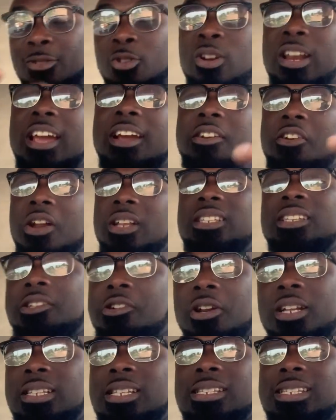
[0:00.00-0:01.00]
no na
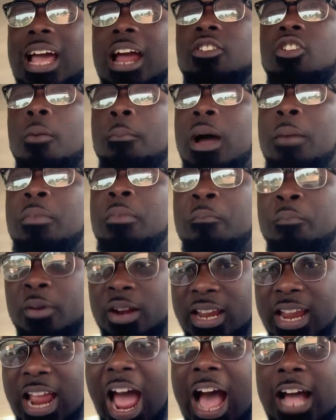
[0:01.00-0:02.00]
create sa na ma
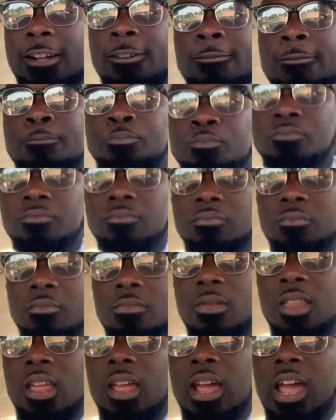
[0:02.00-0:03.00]
bebriya
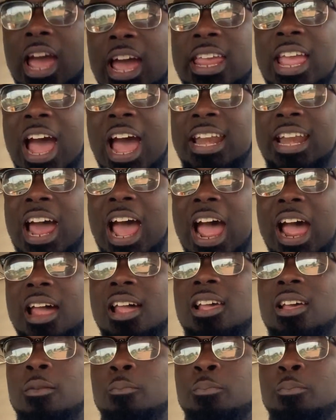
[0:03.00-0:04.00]
eya na
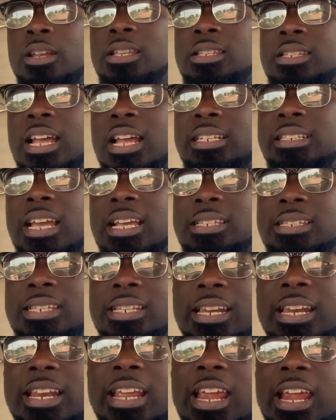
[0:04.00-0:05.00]
presenters
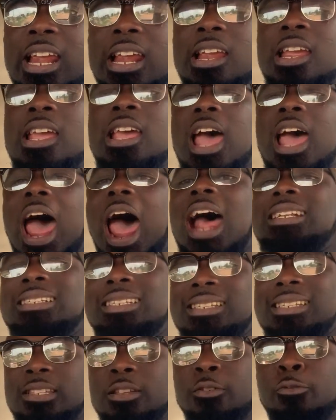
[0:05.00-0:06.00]
ni
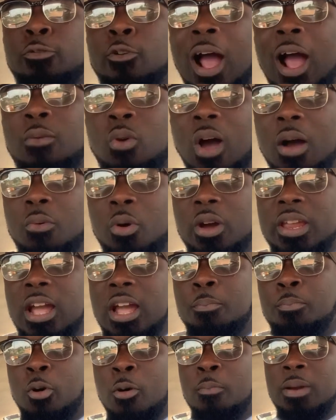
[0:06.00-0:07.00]
artists fu
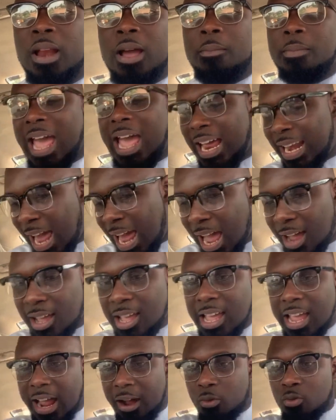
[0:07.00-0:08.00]
akwenye problem na
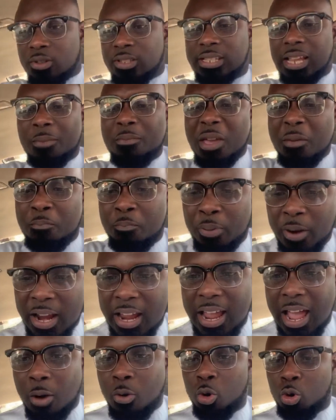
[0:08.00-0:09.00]
ehun se
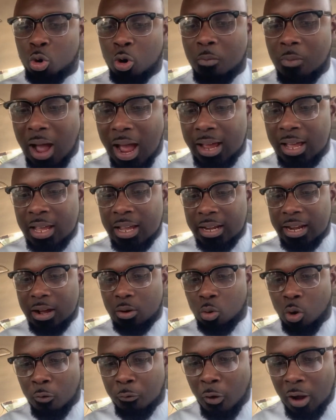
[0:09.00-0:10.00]
bebre e wokom ha na
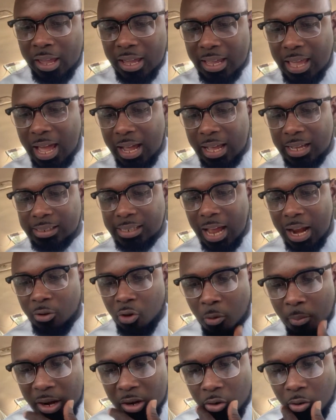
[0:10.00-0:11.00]
nkofo keka kasa
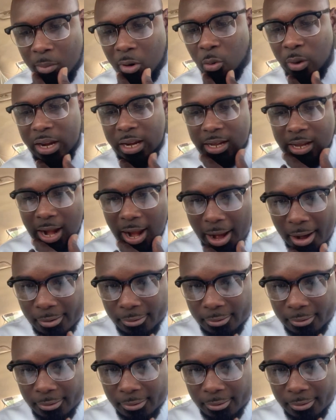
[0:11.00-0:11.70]
na ma we na